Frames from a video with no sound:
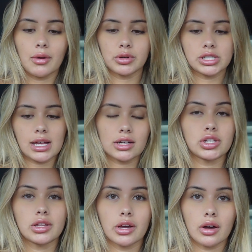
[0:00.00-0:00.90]
which is
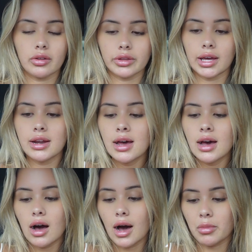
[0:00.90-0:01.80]
actually the girl that
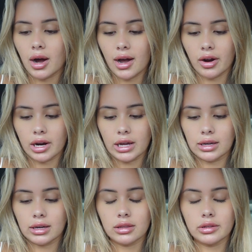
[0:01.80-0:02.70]
I'm
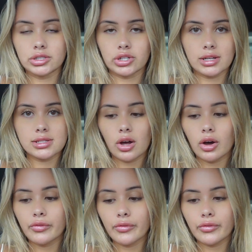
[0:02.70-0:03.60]
hiring the dress
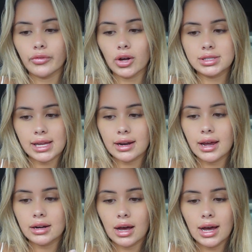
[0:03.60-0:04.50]
off on
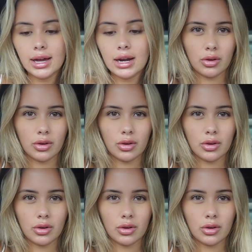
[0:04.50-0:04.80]
Saturday night.